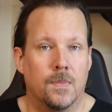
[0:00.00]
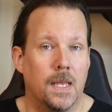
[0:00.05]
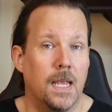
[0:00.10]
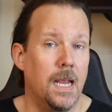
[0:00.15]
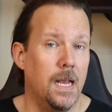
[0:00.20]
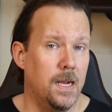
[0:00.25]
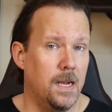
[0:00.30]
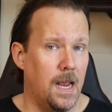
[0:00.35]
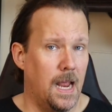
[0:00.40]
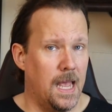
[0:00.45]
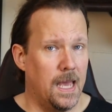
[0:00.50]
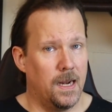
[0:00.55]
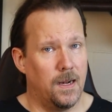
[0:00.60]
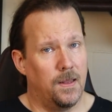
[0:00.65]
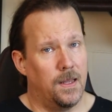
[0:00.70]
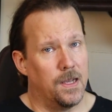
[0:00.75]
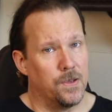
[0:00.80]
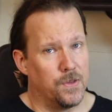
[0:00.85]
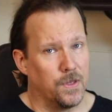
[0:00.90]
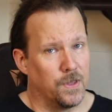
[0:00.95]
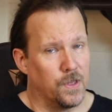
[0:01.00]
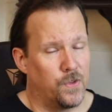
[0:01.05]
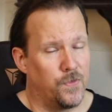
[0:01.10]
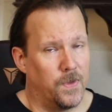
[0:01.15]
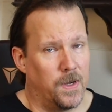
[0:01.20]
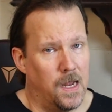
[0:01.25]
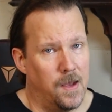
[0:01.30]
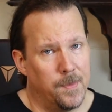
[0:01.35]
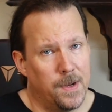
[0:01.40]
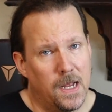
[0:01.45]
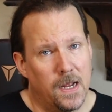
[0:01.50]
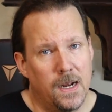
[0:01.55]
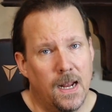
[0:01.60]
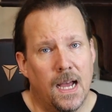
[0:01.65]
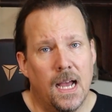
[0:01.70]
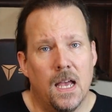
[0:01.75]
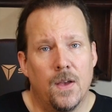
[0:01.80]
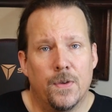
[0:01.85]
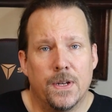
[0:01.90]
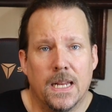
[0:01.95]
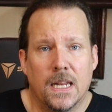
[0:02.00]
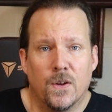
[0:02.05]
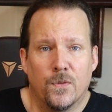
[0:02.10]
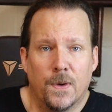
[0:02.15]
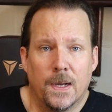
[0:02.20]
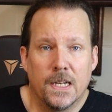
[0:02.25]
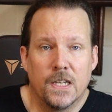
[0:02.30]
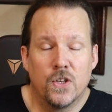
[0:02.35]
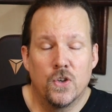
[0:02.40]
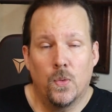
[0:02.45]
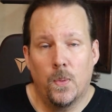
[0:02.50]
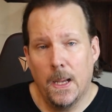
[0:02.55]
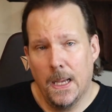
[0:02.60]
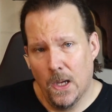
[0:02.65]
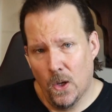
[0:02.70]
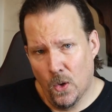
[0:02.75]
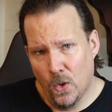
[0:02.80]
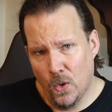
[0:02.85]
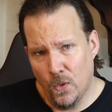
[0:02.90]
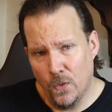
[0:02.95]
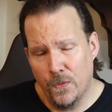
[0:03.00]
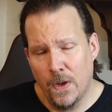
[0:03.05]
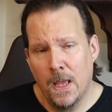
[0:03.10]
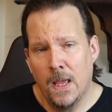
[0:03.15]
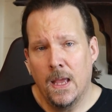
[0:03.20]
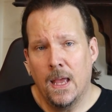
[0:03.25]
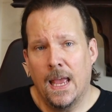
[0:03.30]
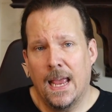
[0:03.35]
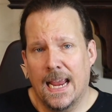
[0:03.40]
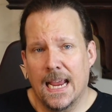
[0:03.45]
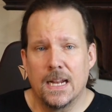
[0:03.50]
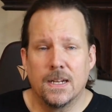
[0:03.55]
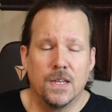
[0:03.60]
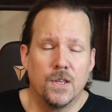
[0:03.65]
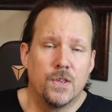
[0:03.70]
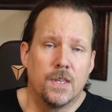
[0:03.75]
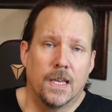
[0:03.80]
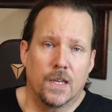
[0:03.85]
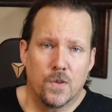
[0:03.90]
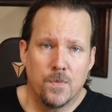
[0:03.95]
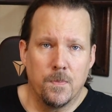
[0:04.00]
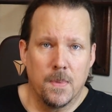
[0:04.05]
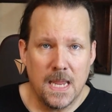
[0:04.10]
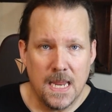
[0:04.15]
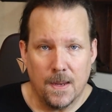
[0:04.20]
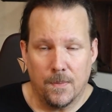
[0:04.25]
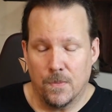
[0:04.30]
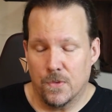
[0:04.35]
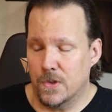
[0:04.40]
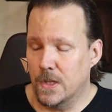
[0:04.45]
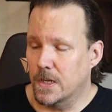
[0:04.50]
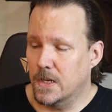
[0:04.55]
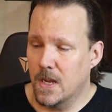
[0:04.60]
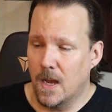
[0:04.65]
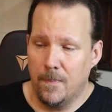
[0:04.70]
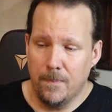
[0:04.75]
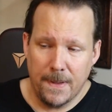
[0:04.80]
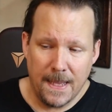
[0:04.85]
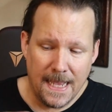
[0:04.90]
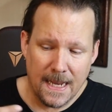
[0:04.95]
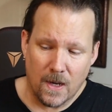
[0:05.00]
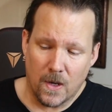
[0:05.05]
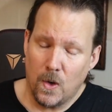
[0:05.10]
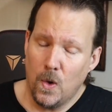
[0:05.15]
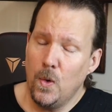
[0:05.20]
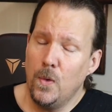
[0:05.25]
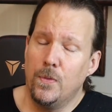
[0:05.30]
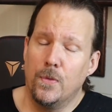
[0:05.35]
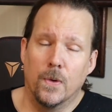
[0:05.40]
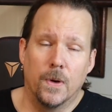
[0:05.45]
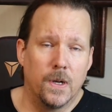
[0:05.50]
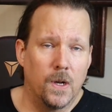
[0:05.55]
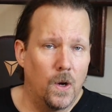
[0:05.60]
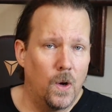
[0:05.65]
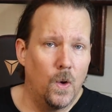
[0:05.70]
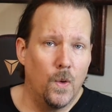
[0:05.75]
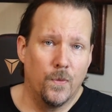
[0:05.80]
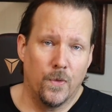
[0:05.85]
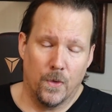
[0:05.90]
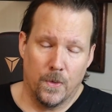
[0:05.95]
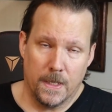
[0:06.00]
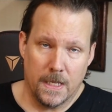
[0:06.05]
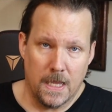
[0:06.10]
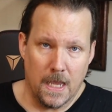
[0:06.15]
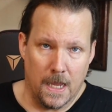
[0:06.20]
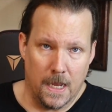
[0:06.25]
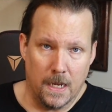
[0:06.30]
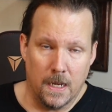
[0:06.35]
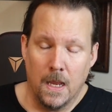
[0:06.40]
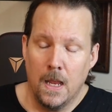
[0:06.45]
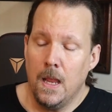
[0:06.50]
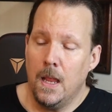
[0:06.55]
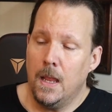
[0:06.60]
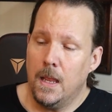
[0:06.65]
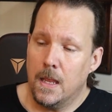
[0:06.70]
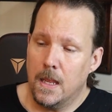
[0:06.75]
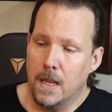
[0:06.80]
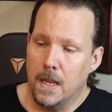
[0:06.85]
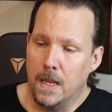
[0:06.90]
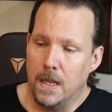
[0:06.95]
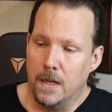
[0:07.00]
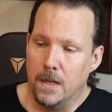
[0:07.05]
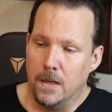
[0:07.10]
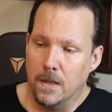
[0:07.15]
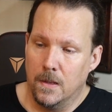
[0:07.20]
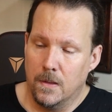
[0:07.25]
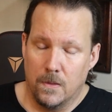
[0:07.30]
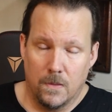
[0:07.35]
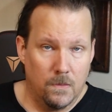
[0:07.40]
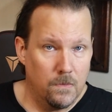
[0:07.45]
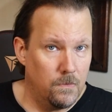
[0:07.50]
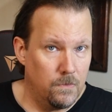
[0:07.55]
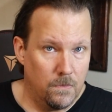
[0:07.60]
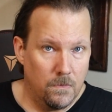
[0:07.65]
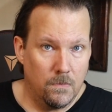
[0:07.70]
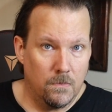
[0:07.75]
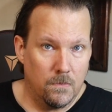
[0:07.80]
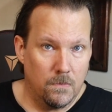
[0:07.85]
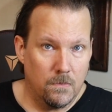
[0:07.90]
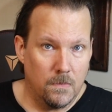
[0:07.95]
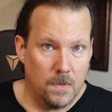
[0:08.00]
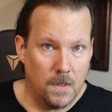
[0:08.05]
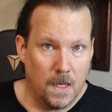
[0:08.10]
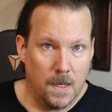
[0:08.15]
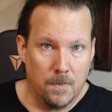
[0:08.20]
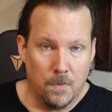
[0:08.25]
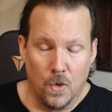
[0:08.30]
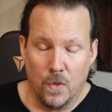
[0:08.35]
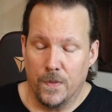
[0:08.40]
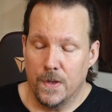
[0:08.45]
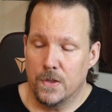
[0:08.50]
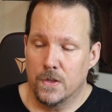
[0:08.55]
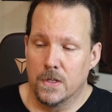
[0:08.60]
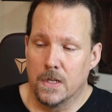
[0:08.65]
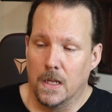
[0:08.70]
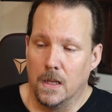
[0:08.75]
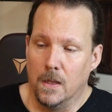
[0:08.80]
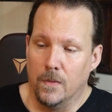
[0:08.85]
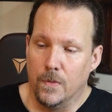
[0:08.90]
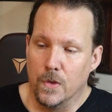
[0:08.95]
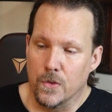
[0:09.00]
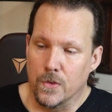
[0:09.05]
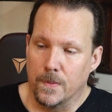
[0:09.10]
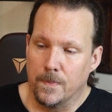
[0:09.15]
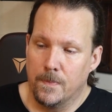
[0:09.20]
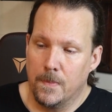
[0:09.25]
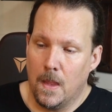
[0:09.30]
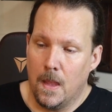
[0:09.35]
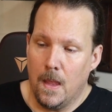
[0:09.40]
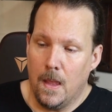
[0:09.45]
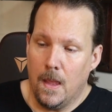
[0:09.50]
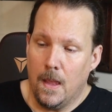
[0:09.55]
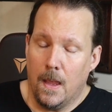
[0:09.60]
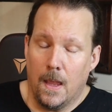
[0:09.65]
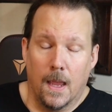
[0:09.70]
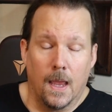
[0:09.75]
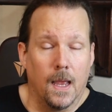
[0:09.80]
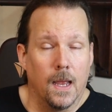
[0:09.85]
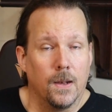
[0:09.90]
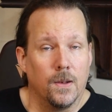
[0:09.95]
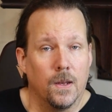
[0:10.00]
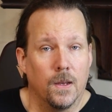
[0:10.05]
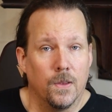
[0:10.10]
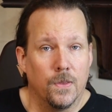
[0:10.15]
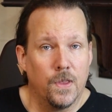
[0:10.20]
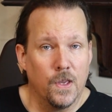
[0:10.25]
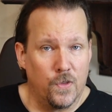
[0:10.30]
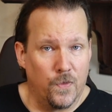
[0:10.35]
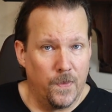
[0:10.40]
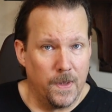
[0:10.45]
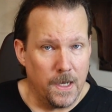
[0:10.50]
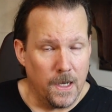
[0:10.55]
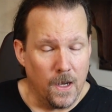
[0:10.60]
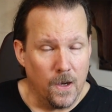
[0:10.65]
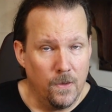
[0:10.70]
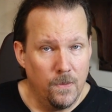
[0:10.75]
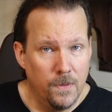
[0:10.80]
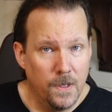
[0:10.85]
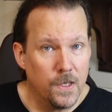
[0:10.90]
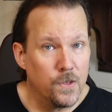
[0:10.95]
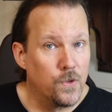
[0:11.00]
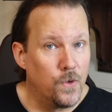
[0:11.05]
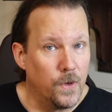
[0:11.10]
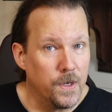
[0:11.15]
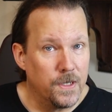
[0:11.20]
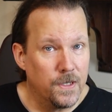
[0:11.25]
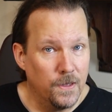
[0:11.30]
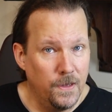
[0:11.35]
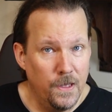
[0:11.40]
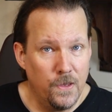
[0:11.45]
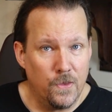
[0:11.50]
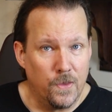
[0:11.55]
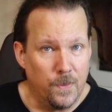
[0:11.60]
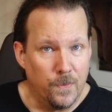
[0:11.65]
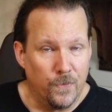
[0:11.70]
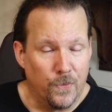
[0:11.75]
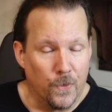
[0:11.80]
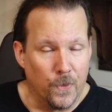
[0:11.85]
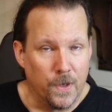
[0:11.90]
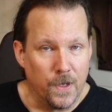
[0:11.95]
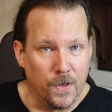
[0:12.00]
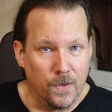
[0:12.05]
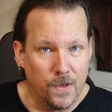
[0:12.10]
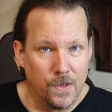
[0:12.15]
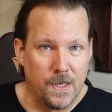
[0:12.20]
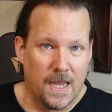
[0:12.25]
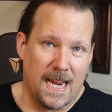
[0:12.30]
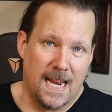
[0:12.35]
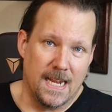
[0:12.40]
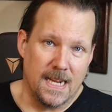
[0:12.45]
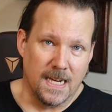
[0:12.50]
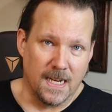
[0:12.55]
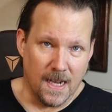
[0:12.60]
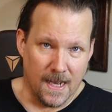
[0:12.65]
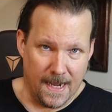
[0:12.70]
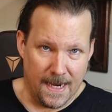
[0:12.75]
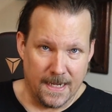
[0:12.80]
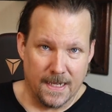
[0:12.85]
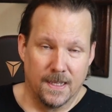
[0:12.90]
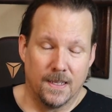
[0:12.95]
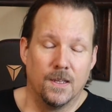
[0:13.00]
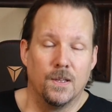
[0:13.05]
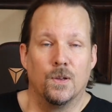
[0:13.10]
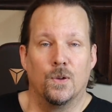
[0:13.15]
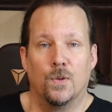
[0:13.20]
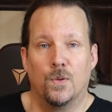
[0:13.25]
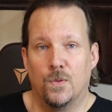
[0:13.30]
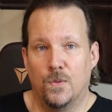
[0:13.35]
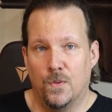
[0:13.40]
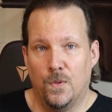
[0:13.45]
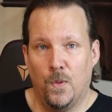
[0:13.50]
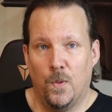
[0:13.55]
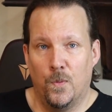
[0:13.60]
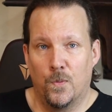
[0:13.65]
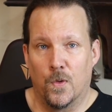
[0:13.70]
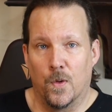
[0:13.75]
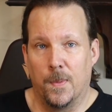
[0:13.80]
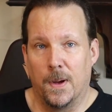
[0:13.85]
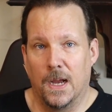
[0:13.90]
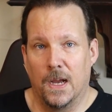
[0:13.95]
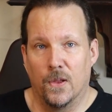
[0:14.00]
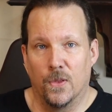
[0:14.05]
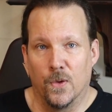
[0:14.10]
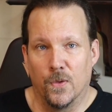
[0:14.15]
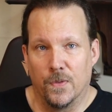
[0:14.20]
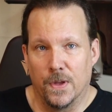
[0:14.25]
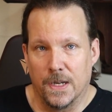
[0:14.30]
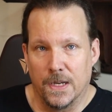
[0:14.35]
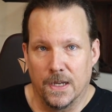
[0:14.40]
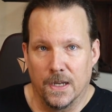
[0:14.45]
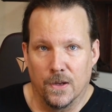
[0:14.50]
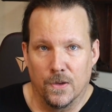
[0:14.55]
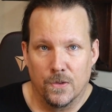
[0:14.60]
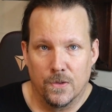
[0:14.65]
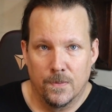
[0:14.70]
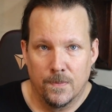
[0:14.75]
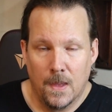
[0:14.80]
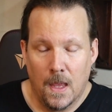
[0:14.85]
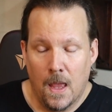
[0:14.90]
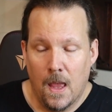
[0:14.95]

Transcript: In analyzing this phenomenon, I have identified 12 anti-sex memes that come back over and over again in movies and television. And this video is going to list them for you as a handy guide for my other videos.